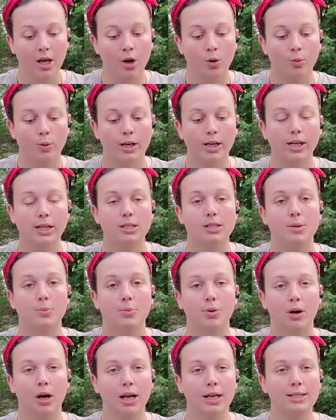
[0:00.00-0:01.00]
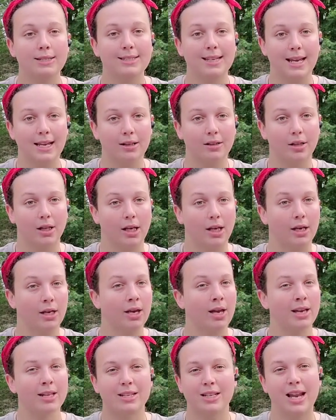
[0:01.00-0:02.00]
We need to pray daily,
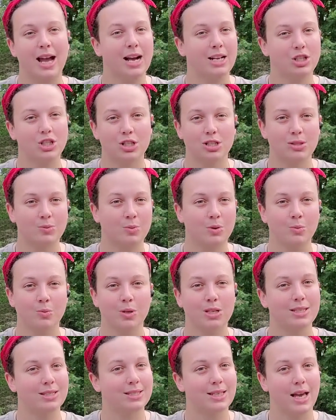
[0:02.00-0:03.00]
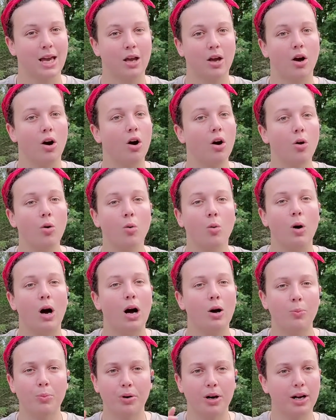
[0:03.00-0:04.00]
not just when we say, oh,
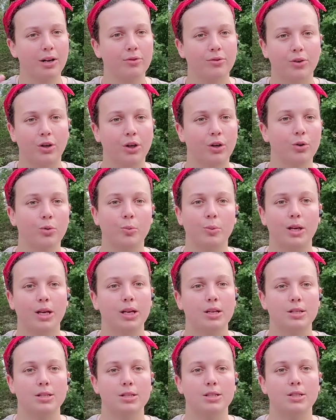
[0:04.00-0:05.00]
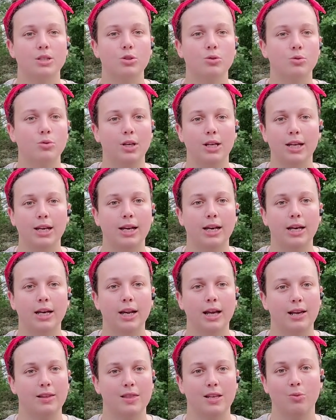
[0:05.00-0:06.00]
I'll pray for you because you need it,
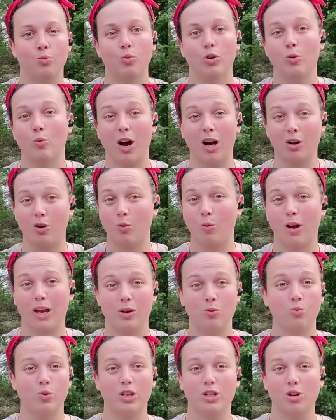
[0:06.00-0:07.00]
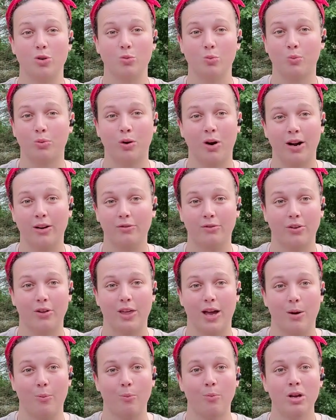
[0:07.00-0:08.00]
and then we walk away and we don't pray for
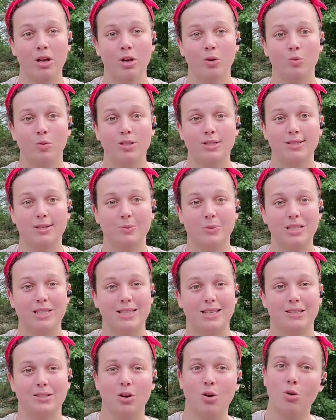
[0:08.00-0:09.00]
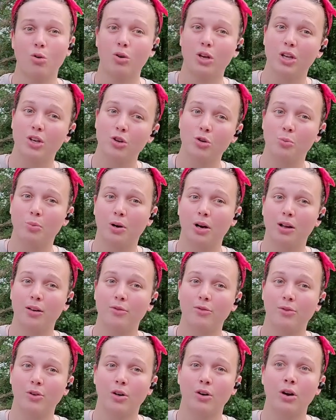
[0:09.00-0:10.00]
them. When someone says, oh, can you pray
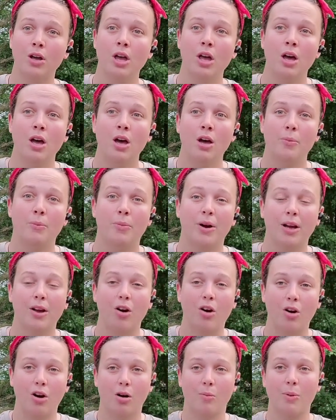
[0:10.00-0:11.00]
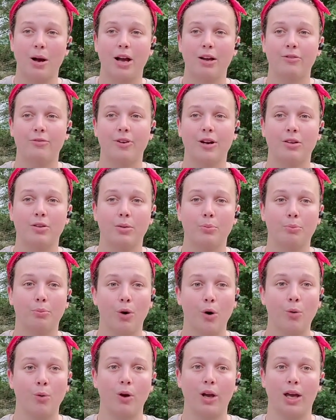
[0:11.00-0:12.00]
for my arm? I fell and
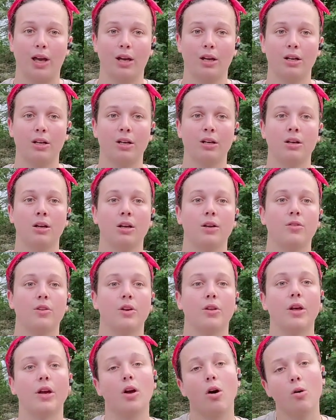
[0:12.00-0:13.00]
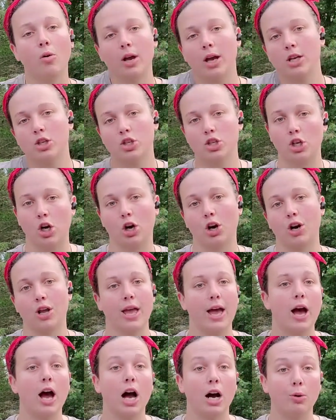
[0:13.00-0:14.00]
broke it. And they're like, okay, sure,
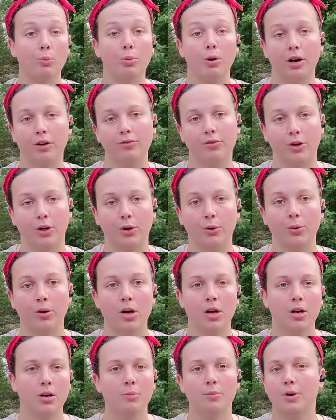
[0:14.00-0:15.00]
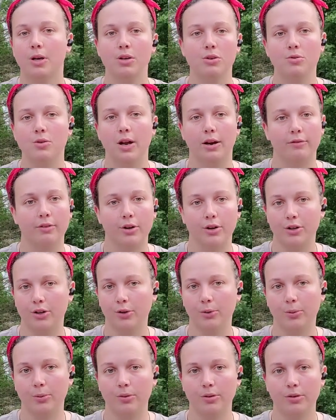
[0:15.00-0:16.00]
yeah, I'll pray for you, but you never do.